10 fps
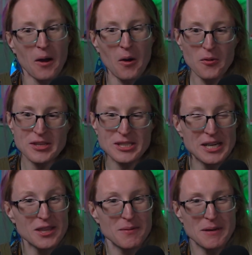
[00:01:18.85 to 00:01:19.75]
oh, this
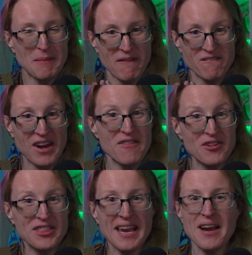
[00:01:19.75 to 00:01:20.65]
could either be my
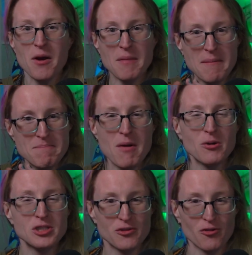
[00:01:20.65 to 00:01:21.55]
favorite thing or my
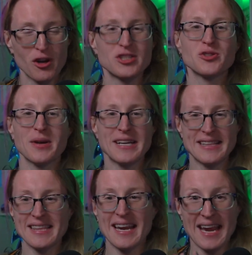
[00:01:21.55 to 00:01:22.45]
most
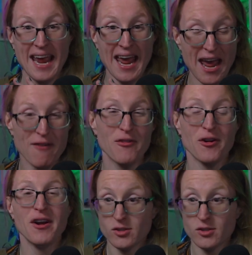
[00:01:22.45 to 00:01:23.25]
frustrating thing ever.